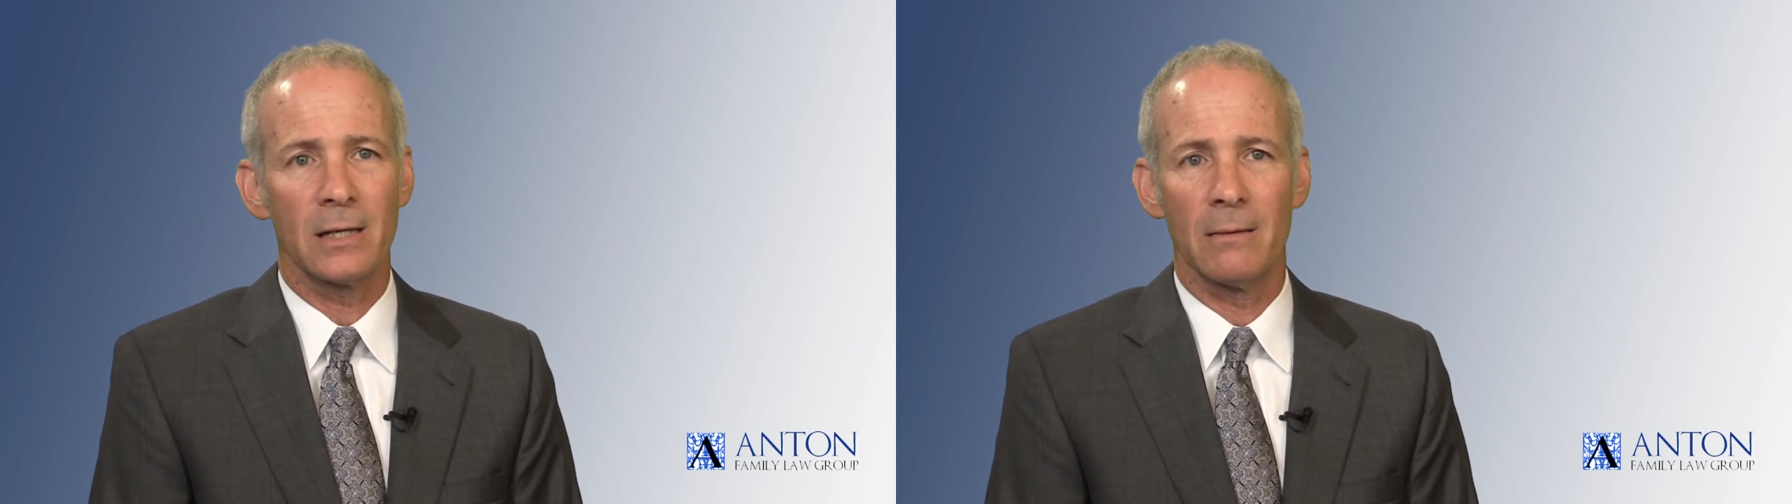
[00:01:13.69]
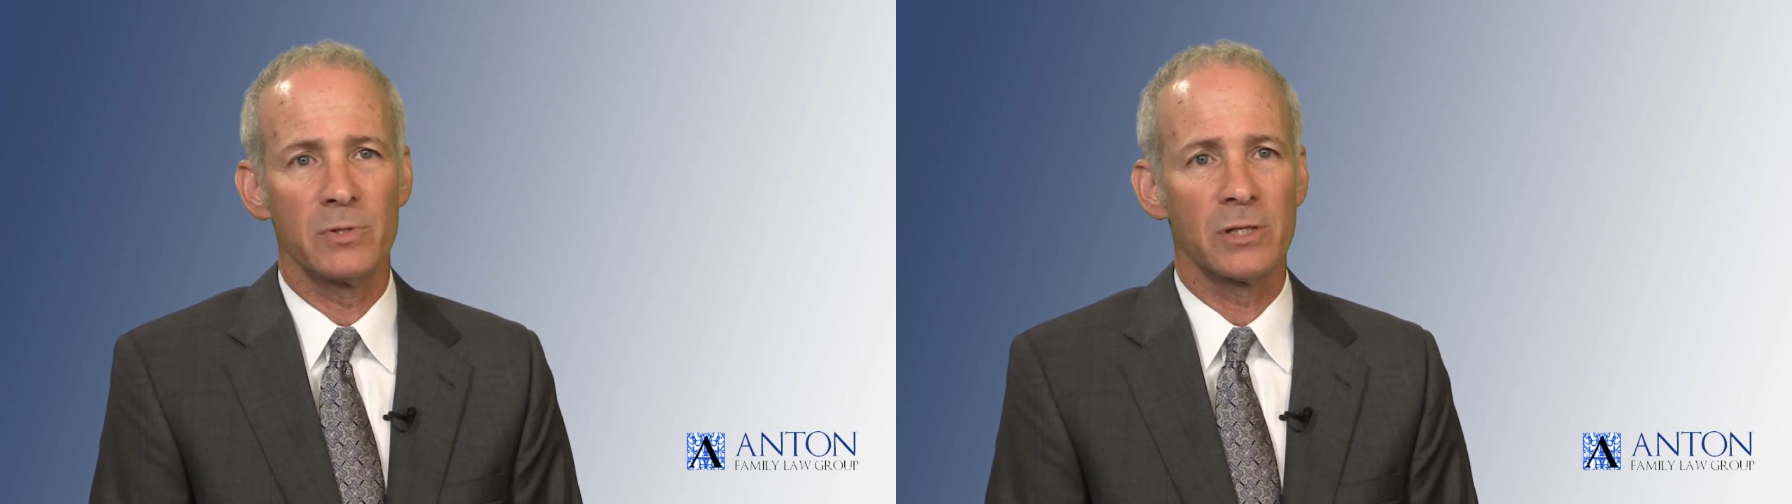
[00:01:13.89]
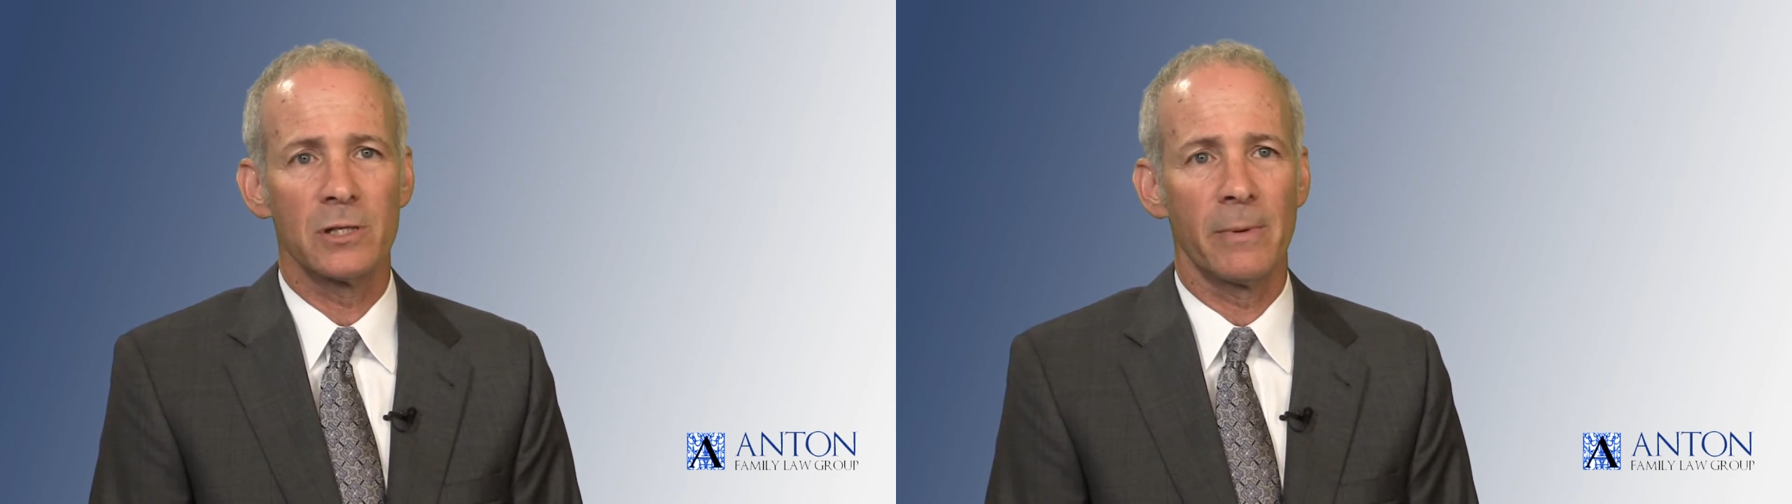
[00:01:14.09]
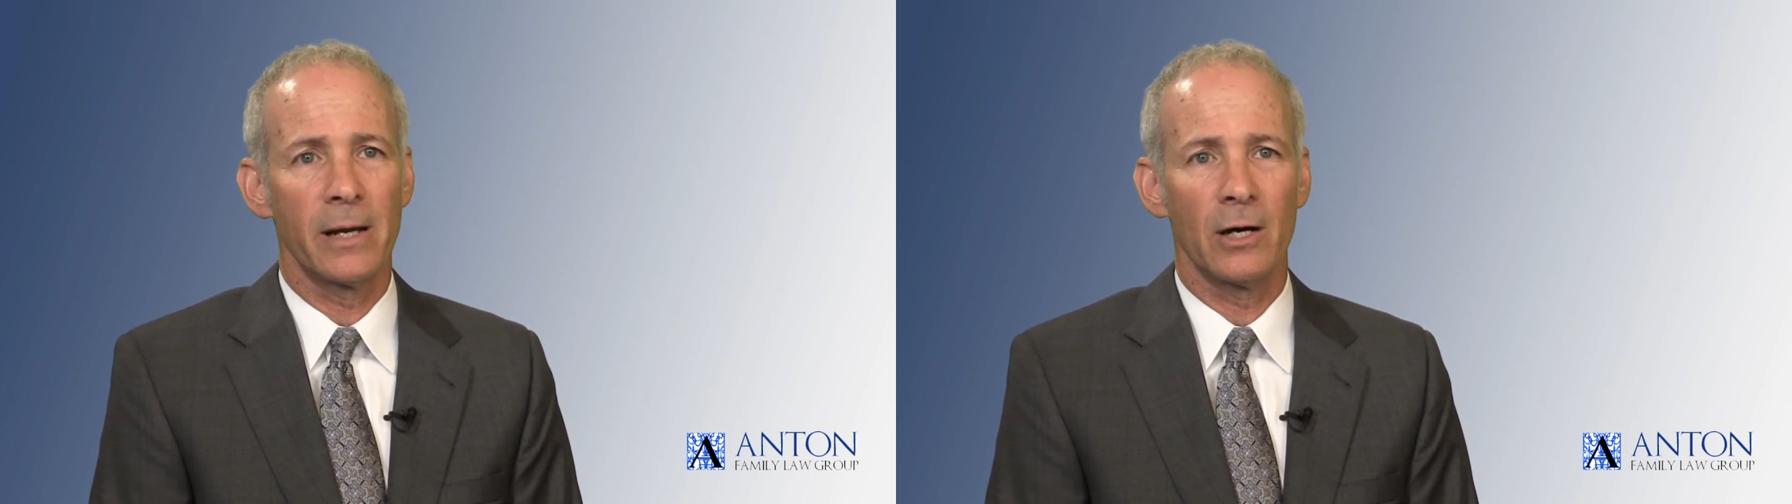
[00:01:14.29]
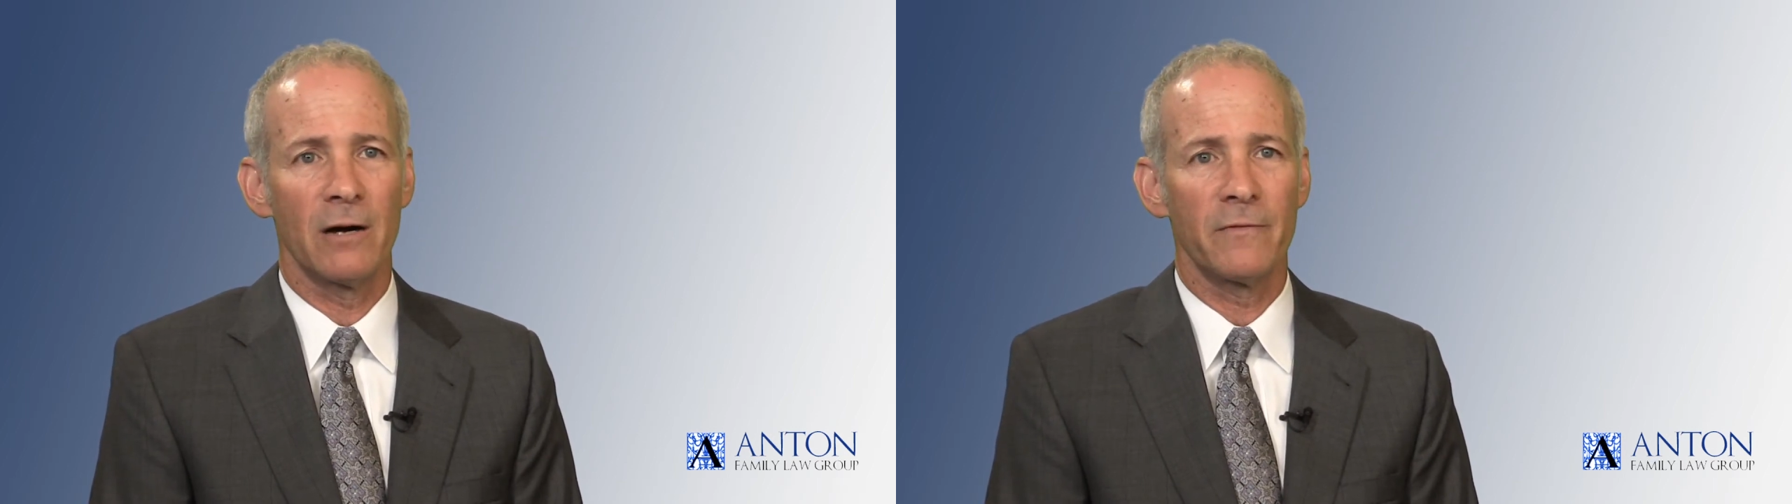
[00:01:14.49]
comes into
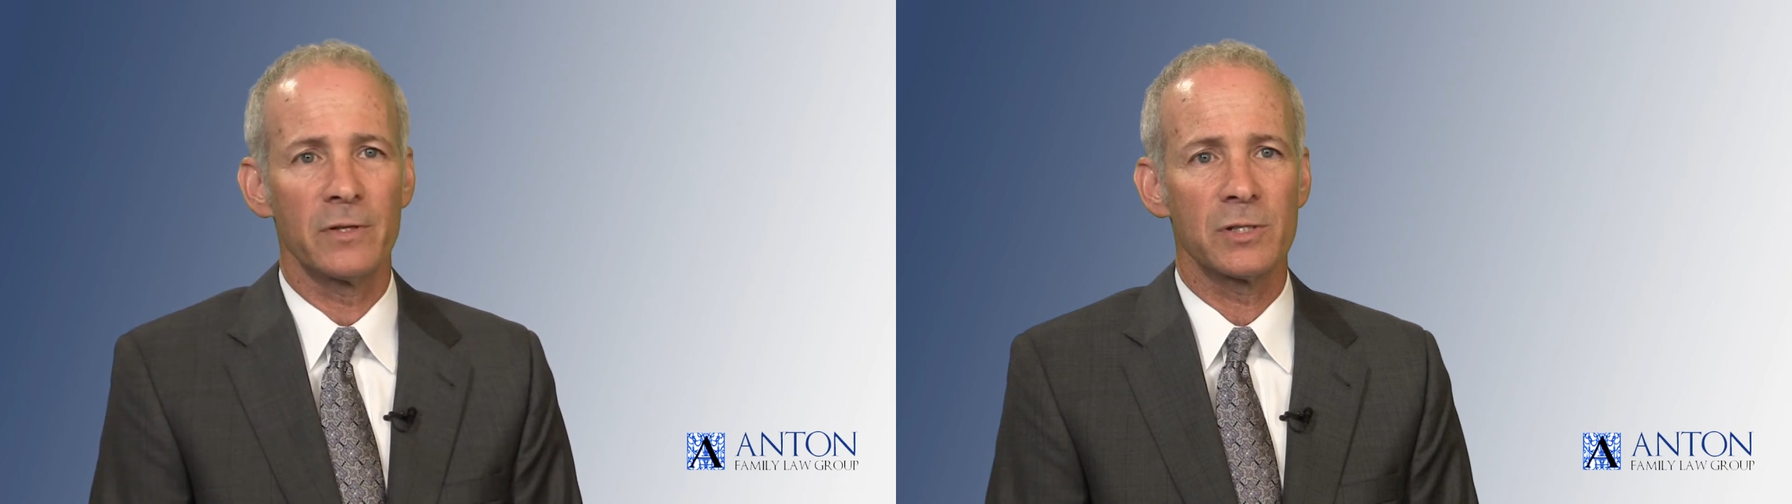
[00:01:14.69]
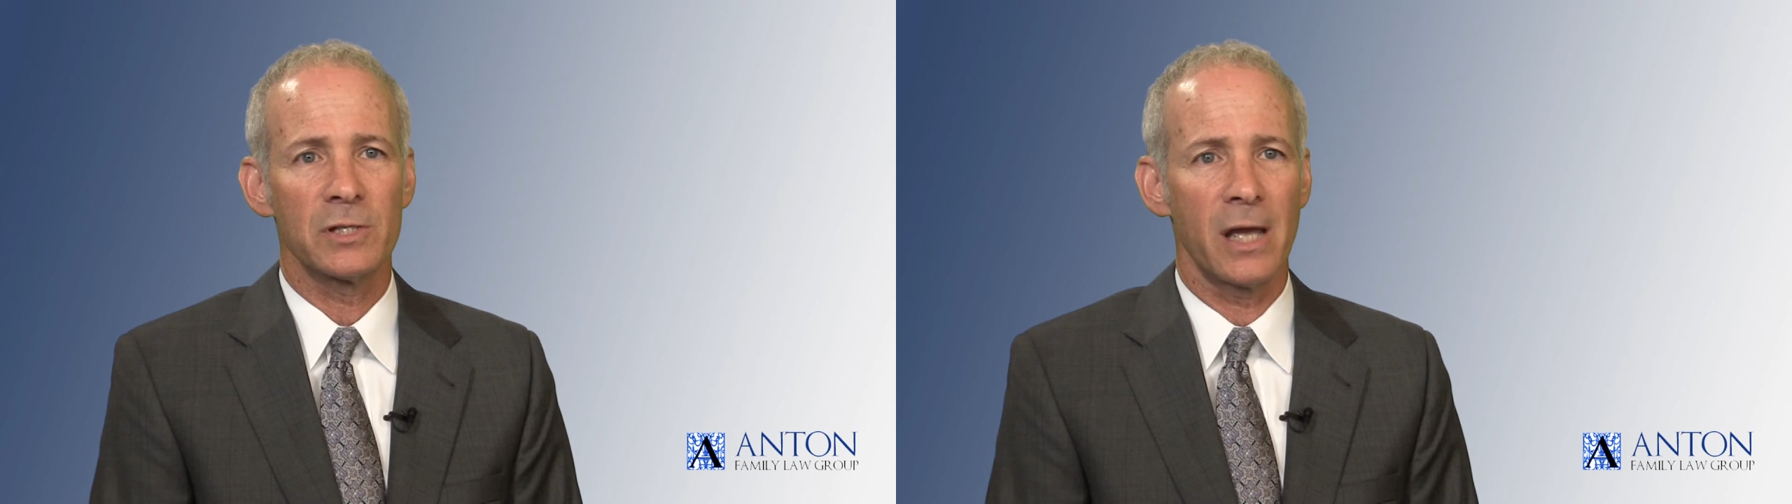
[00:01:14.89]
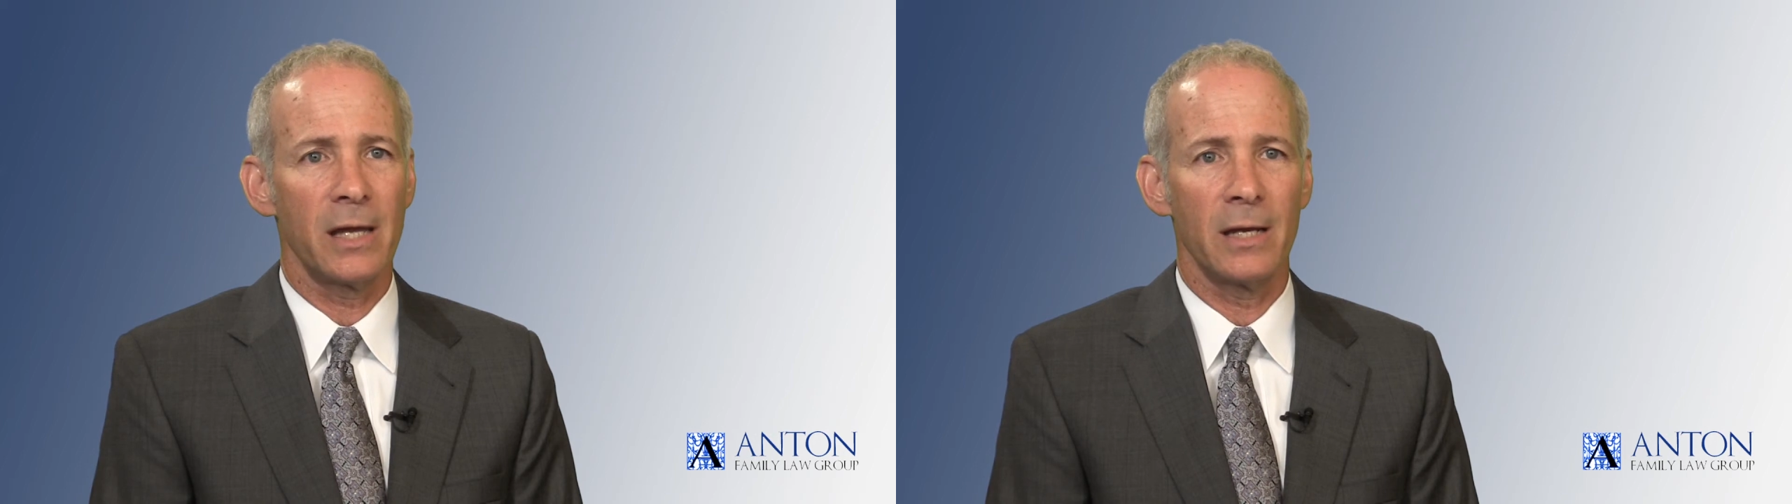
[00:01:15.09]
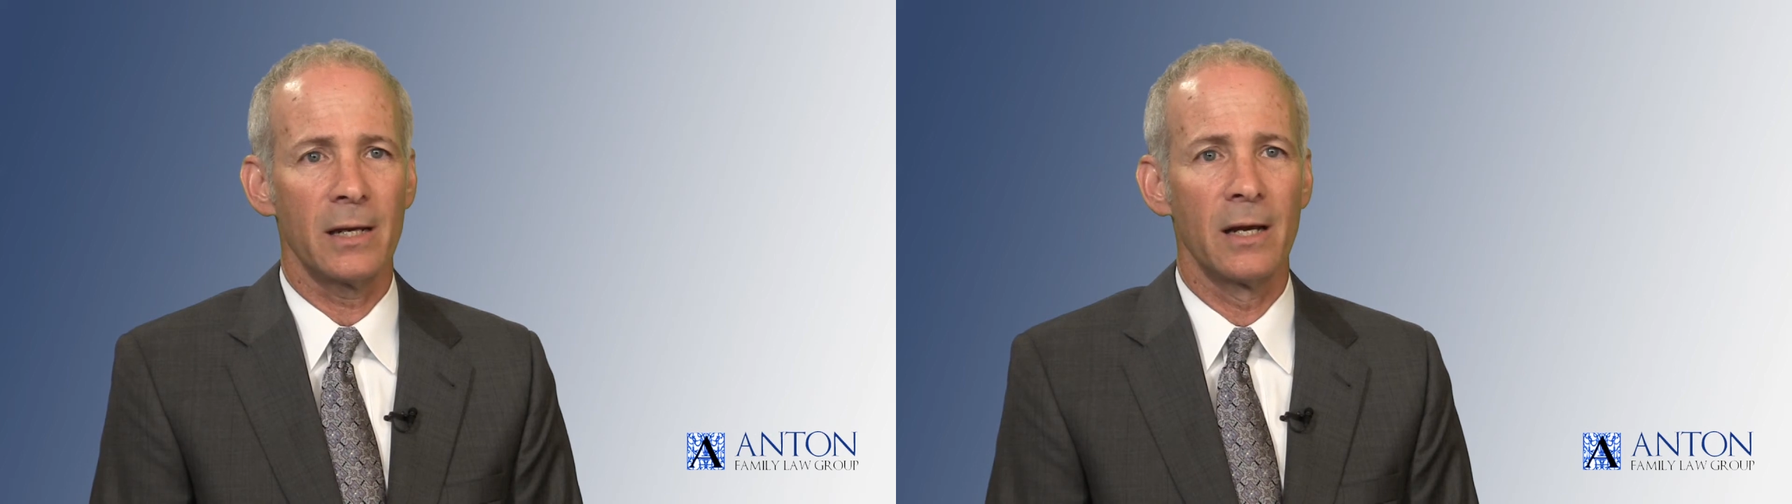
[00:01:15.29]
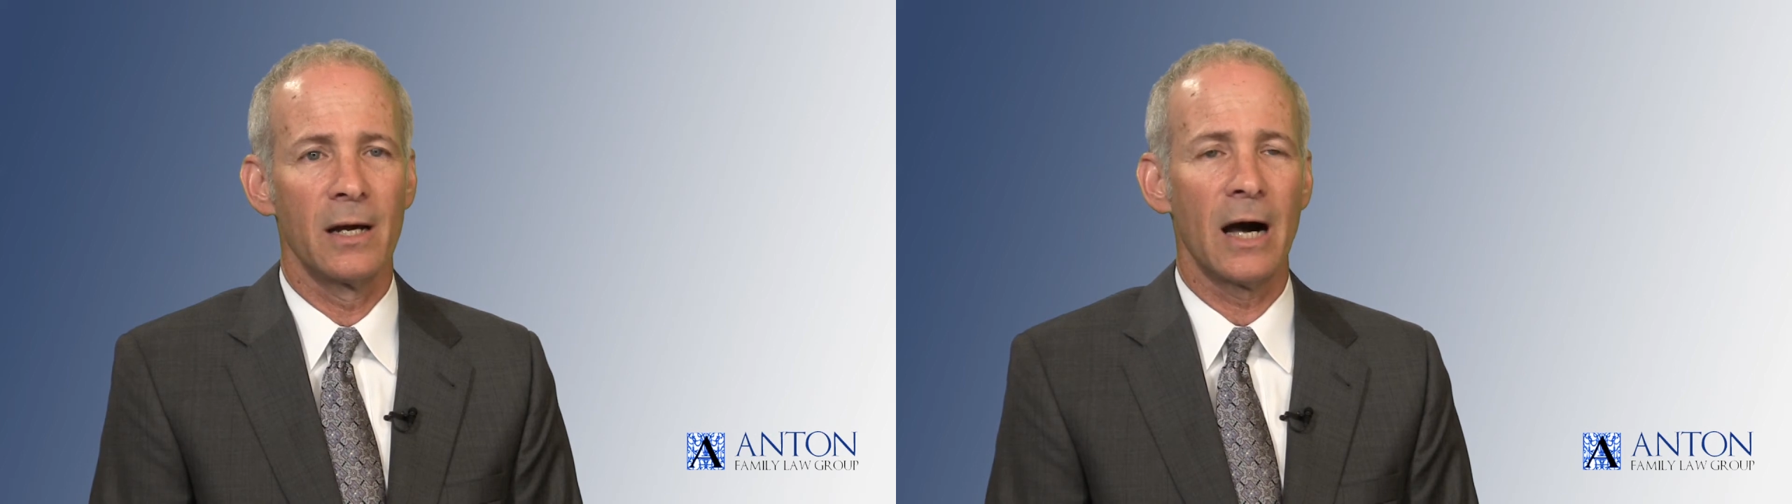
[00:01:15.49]
my office saying,